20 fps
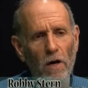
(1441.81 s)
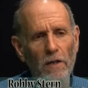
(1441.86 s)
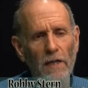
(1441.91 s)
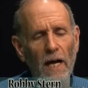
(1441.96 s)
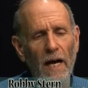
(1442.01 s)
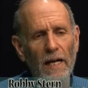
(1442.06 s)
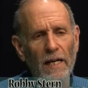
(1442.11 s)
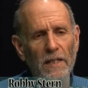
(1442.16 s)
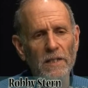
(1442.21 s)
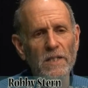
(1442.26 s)

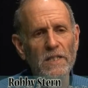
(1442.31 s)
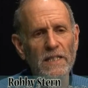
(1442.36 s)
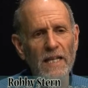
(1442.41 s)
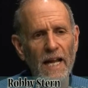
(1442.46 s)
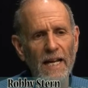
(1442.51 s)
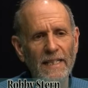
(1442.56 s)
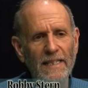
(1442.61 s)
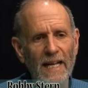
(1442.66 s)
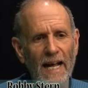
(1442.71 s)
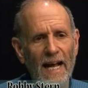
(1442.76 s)
kind of
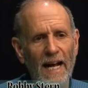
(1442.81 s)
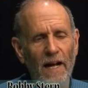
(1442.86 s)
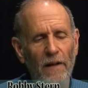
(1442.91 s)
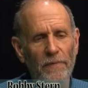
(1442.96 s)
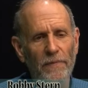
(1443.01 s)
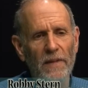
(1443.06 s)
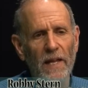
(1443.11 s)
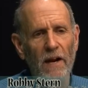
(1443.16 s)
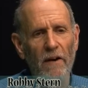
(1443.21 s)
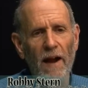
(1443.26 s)
staked
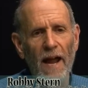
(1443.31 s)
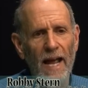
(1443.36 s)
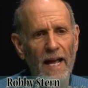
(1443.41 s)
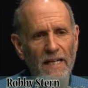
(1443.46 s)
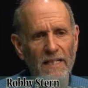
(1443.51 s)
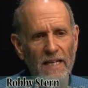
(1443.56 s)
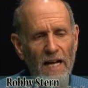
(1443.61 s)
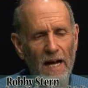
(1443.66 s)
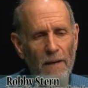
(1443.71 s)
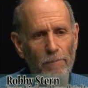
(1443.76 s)
out their
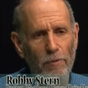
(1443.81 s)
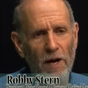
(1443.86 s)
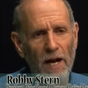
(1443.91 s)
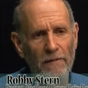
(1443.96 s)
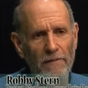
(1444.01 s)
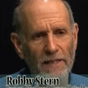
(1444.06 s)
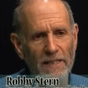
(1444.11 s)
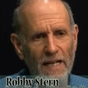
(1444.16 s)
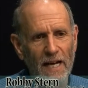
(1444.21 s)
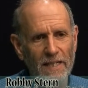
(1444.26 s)

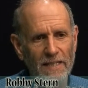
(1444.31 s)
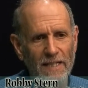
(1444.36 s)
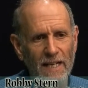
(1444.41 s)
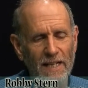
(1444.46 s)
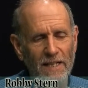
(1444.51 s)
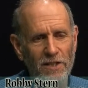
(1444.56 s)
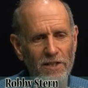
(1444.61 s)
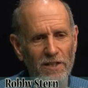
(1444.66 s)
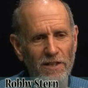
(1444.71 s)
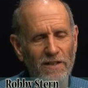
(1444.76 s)

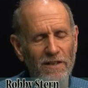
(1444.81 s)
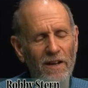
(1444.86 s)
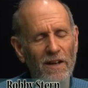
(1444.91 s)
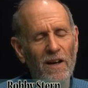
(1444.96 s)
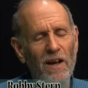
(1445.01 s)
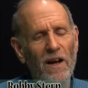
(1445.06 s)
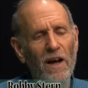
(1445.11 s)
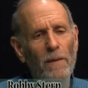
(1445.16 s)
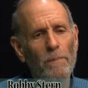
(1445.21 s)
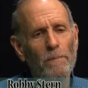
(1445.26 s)
anti-privatization.
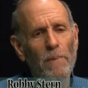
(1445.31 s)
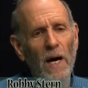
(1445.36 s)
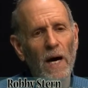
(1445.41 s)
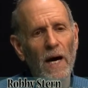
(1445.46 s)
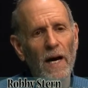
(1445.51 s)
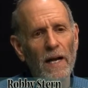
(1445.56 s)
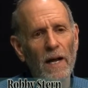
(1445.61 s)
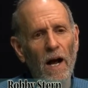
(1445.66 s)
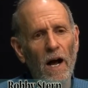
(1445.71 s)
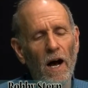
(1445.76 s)

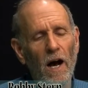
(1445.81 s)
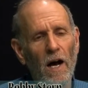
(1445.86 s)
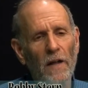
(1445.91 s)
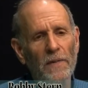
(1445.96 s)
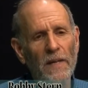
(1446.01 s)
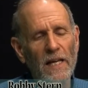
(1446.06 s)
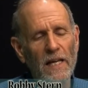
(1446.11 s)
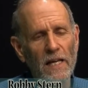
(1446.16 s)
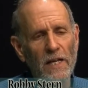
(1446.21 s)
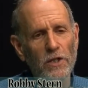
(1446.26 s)
But on
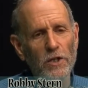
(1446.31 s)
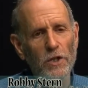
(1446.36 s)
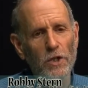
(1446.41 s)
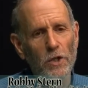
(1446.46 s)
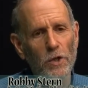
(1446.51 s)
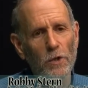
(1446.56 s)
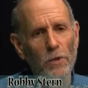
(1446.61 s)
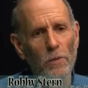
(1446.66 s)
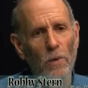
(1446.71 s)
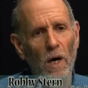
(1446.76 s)
the
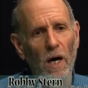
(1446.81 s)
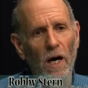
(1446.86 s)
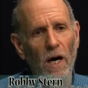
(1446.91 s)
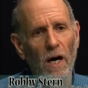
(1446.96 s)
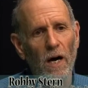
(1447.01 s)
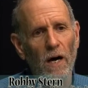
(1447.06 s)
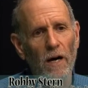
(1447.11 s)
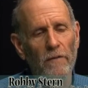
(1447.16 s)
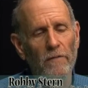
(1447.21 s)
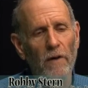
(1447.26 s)
issue
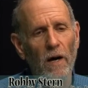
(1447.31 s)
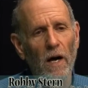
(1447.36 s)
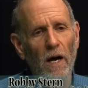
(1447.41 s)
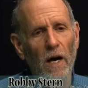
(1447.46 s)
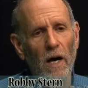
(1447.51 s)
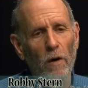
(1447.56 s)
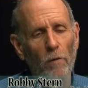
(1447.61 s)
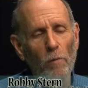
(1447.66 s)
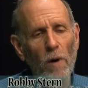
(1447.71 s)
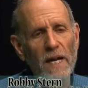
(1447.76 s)
of
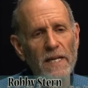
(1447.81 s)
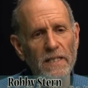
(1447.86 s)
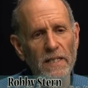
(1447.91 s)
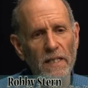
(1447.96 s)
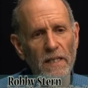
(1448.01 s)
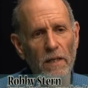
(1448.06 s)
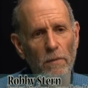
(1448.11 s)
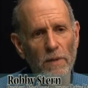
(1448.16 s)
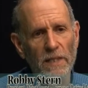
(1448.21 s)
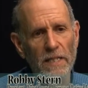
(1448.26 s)
uh,
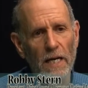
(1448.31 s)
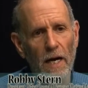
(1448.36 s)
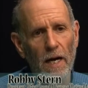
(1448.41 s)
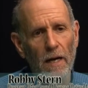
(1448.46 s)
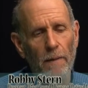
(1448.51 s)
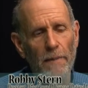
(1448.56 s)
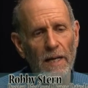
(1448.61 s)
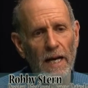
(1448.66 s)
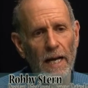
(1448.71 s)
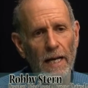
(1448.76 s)
raising the
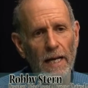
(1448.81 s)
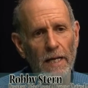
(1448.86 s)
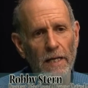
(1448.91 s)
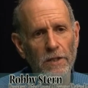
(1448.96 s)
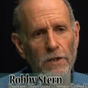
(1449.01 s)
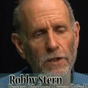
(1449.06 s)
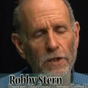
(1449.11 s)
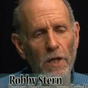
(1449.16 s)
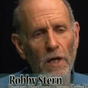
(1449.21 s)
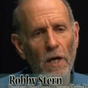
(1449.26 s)
retirement
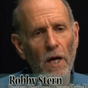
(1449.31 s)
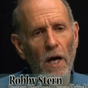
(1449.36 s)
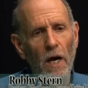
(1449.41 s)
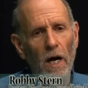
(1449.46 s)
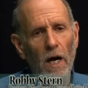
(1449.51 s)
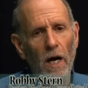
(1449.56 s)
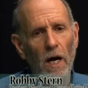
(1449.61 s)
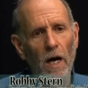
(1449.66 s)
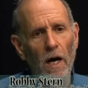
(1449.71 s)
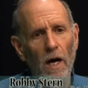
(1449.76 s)
age,
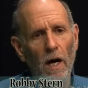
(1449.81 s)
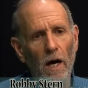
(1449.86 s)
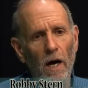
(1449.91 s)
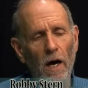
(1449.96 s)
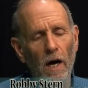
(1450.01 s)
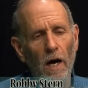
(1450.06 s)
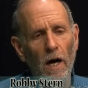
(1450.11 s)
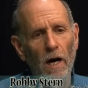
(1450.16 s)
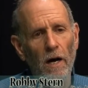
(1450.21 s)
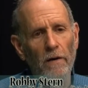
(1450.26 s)

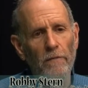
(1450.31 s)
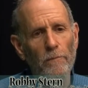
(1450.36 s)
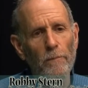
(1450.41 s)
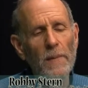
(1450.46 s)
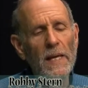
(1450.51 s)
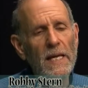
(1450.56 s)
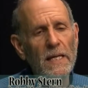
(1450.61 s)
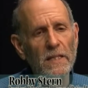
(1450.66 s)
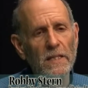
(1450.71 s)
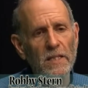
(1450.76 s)
uh, uh,
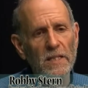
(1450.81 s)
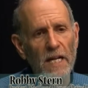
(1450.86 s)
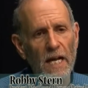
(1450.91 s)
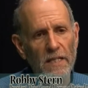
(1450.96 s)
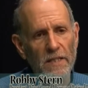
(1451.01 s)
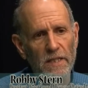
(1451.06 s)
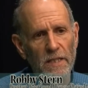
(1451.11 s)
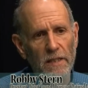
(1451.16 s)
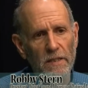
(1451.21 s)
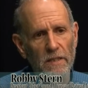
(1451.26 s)
means
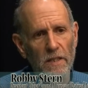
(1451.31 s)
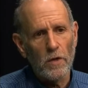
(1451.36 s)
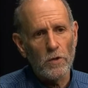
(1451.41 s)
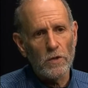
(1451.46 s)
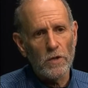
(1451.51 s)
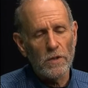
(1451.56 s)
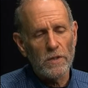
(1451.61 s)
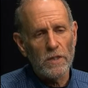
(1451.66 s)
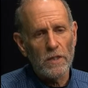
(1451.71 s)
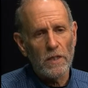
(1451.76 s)
testing
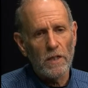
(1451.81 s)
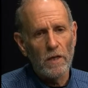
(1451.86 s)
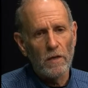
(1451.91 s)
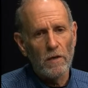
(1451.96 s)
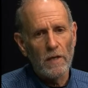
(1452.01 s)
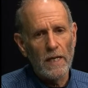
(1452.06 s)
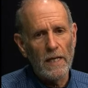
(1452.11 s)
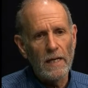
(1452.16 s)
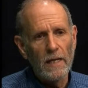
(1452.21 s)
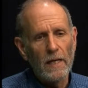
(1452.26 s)
Social
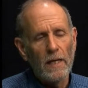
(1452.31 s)
Security,